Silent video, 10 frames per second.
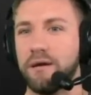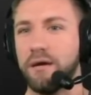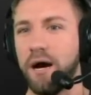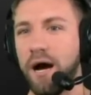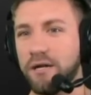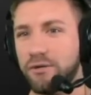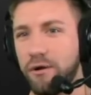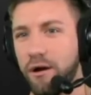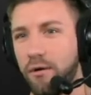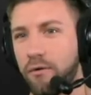
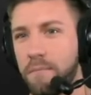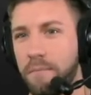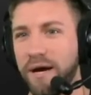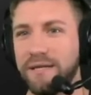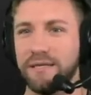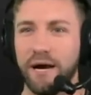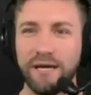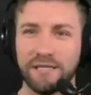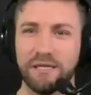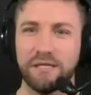Contra or Mike
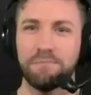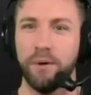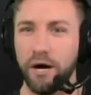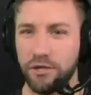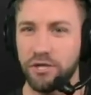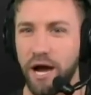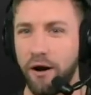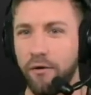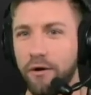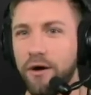Tyson's punch out.